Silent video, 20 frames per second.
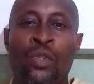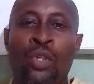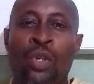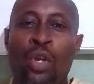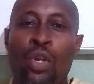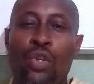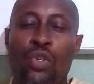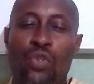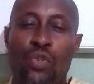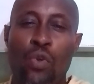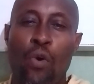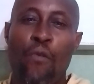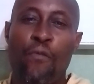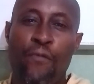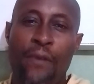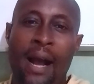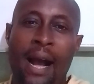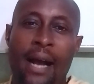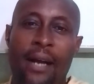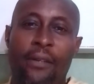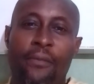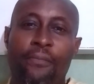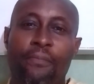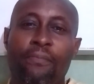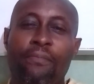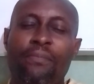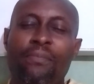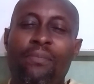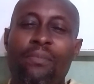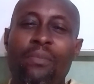So far,
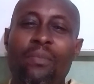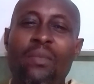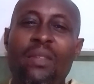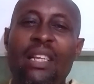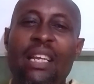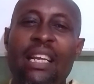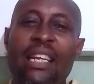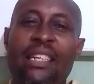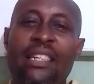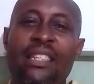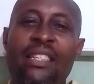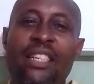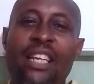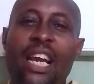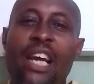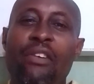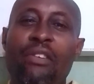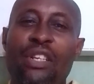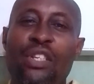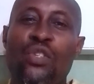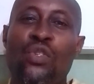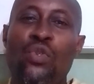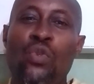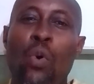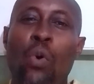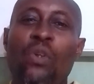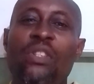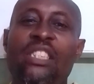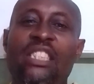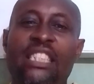there is no
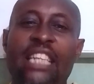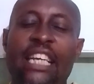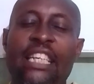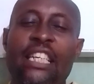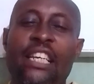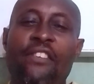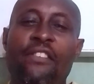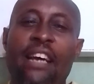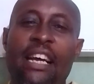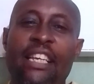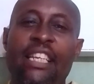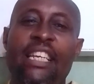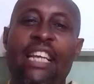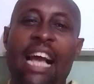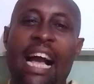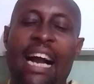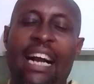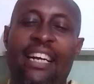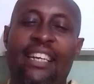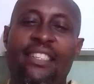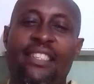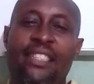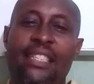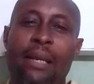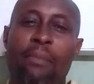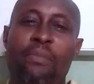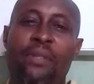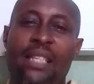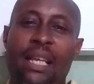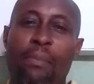generally
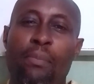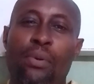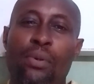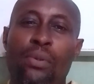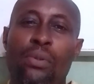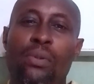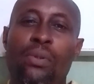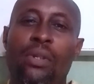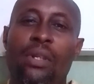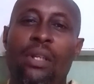acceptable